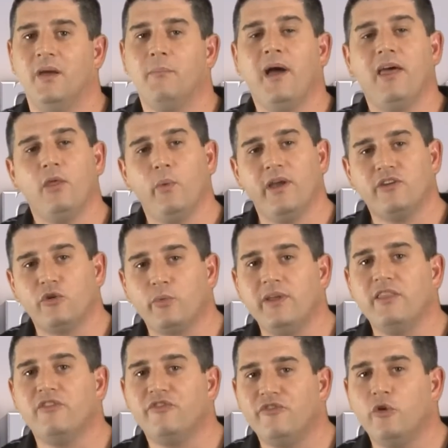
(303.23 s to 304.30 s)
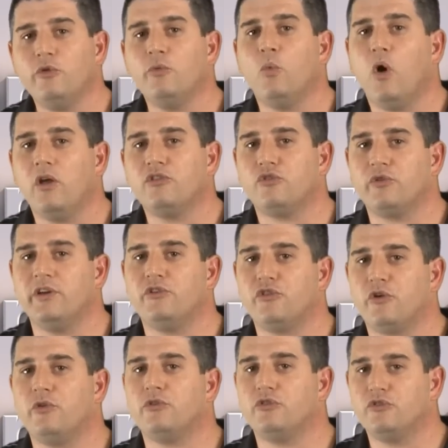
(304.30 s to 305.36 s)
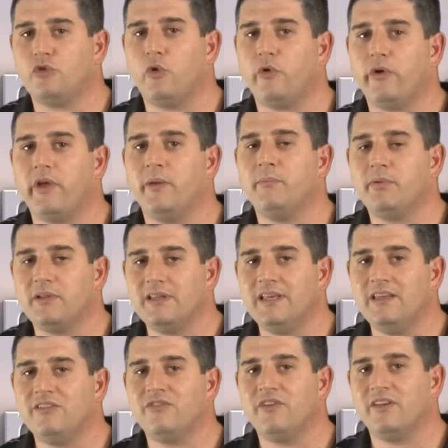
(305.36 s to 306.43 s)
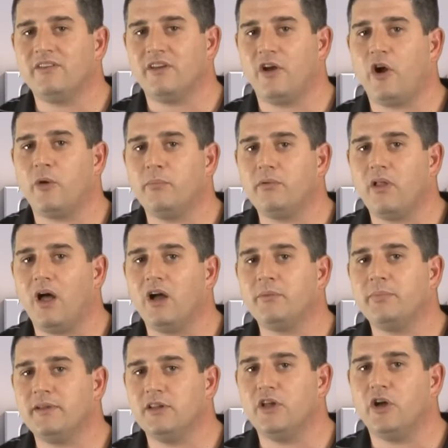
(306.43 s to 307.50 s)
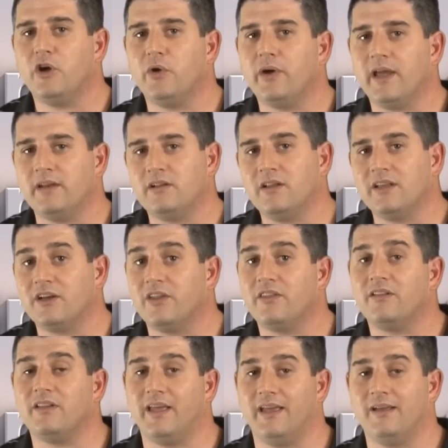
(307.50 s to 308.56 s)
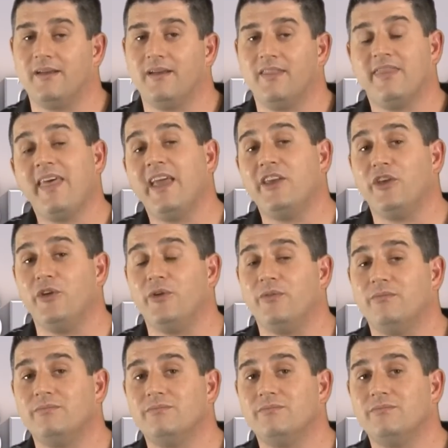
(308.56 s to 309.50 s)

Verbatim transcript: By the way, to read the full Wall Street Journal story, please visit our blog below and click on the link. Thank you.